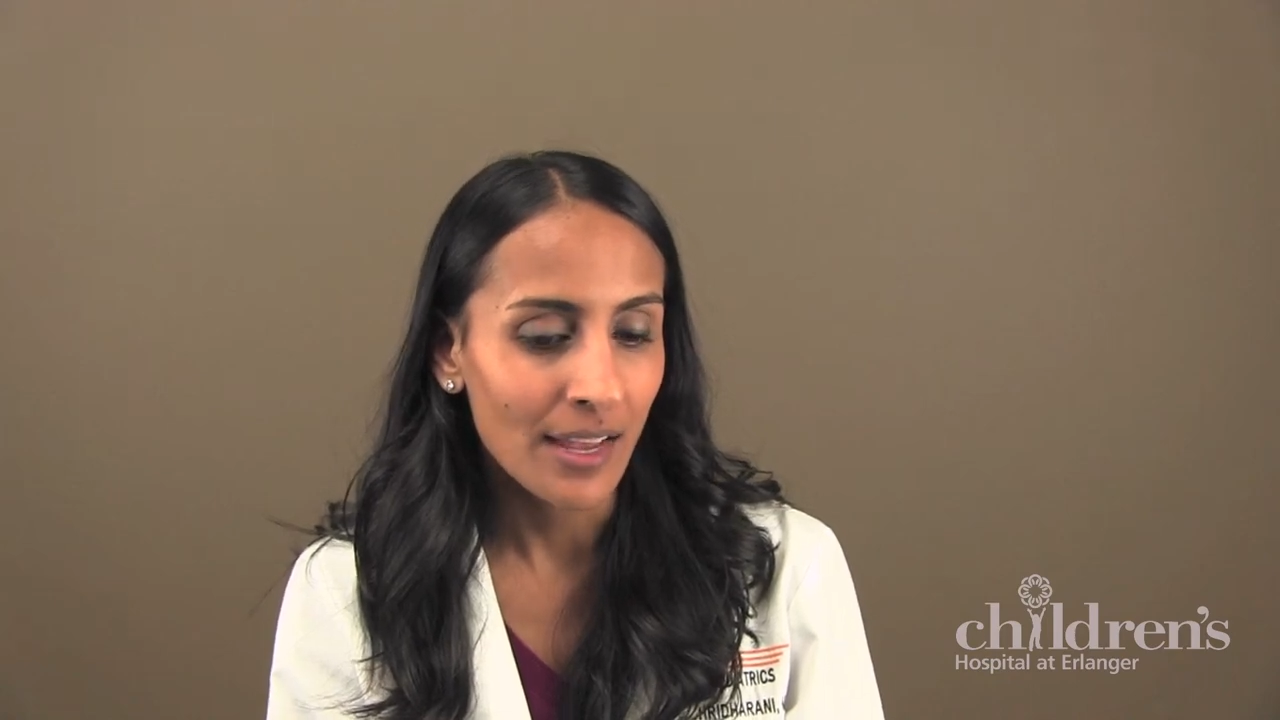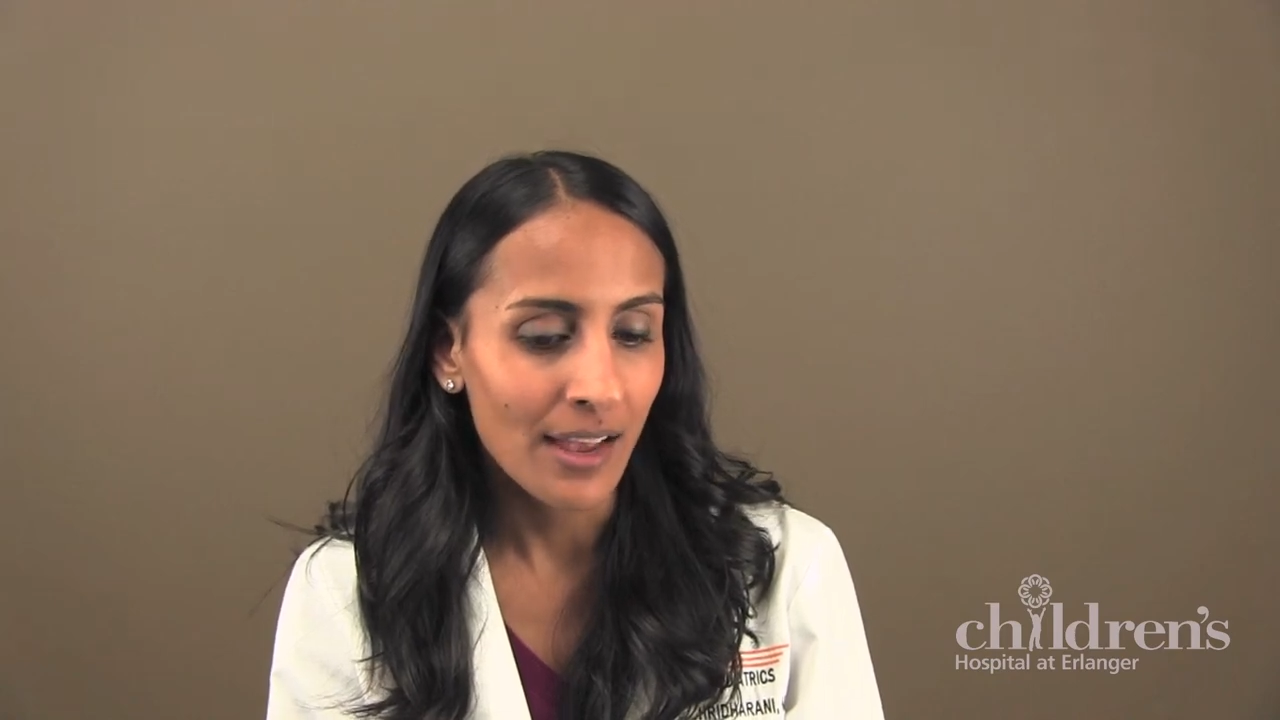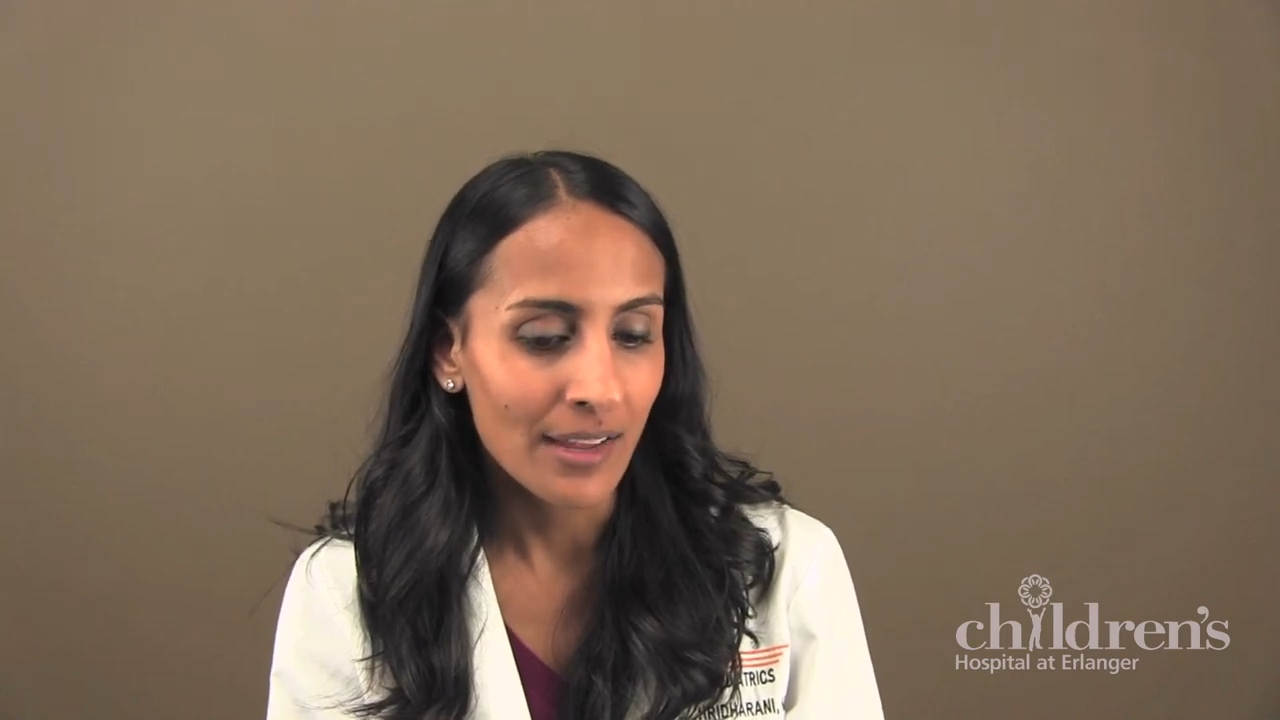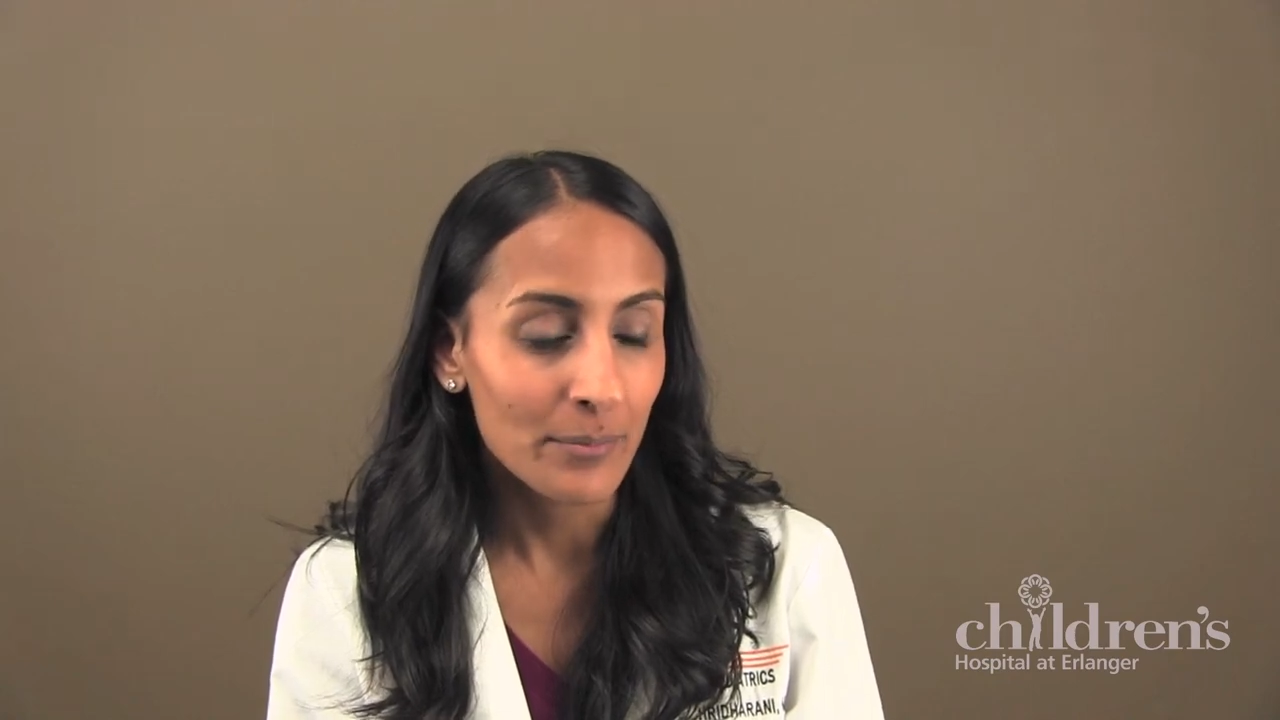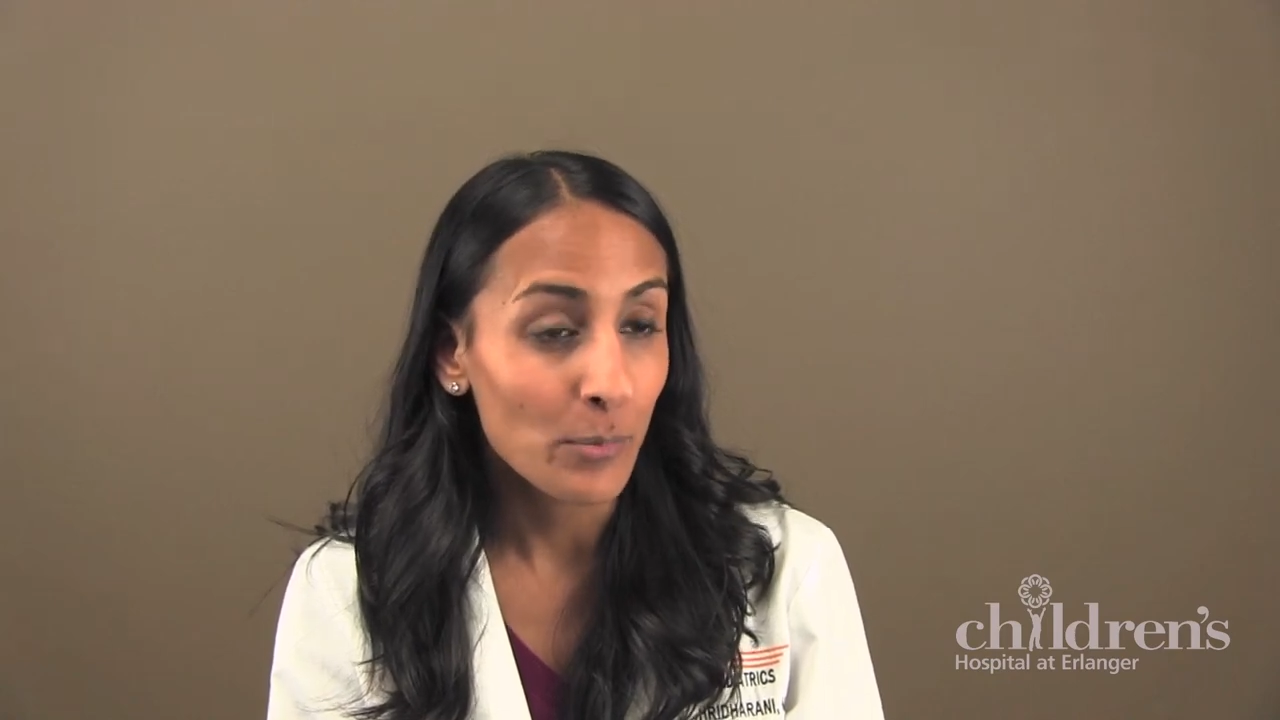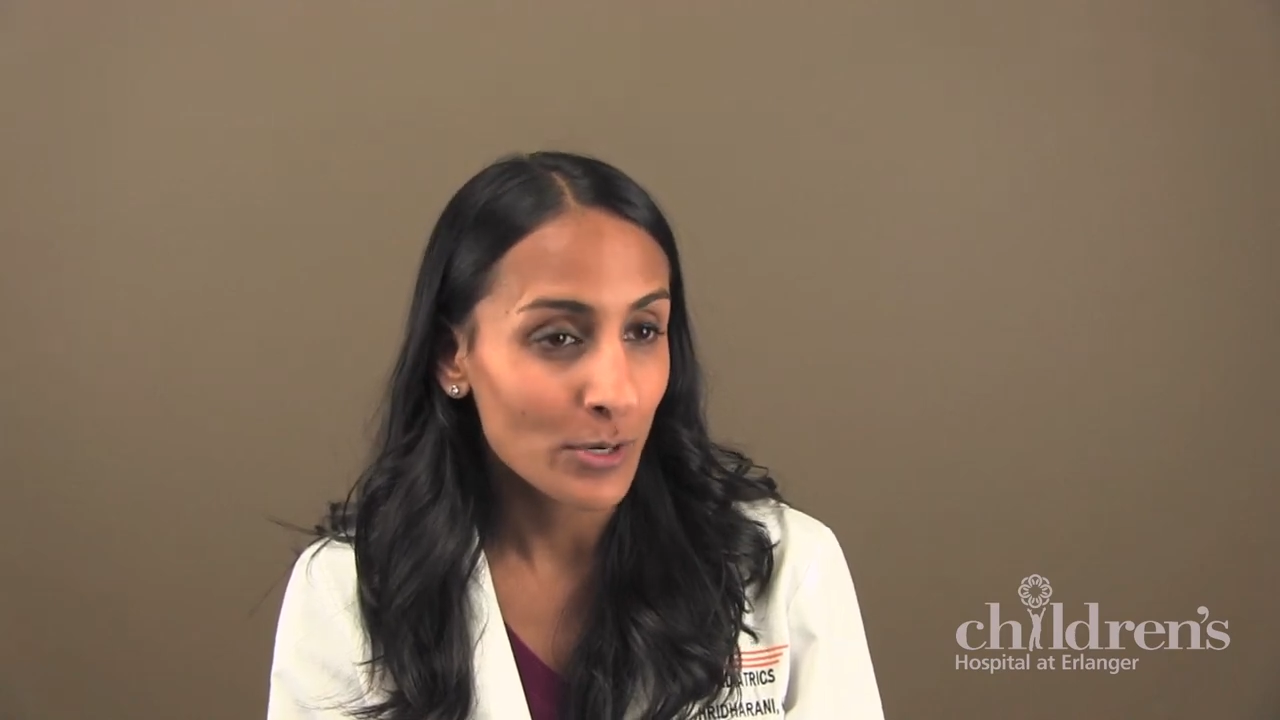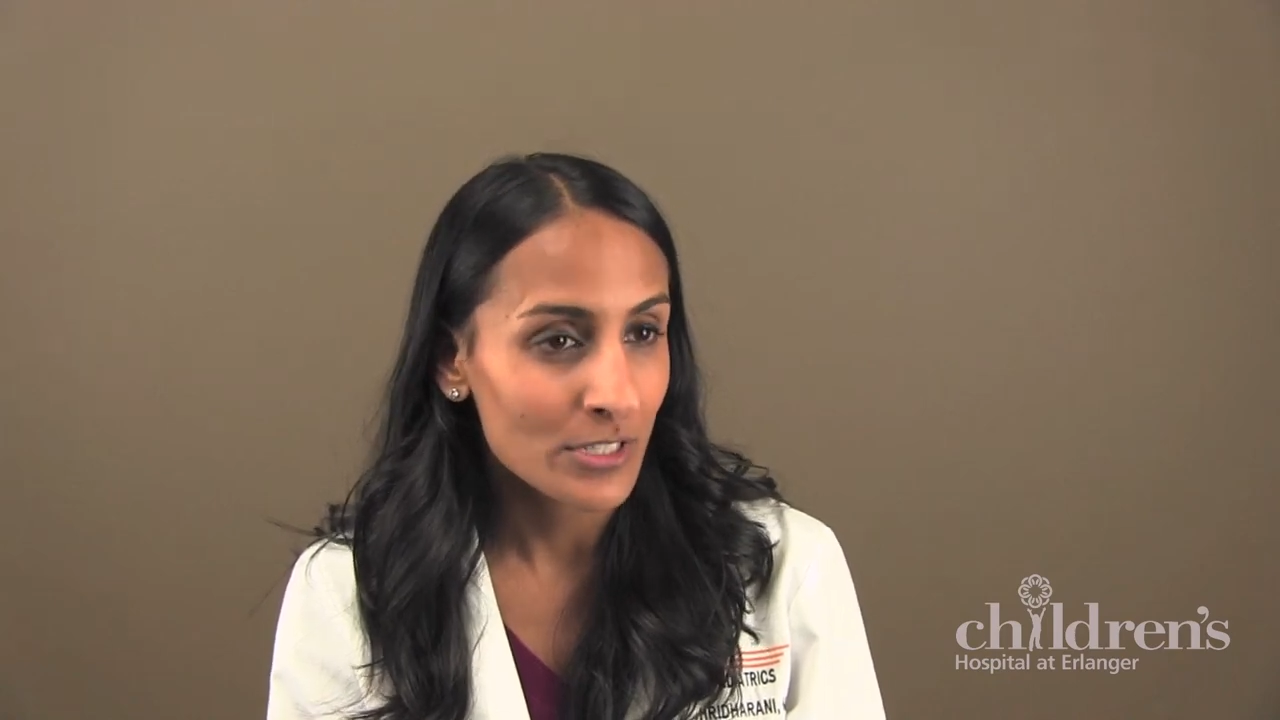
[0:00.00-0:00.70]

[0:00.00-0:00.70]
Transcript: I am board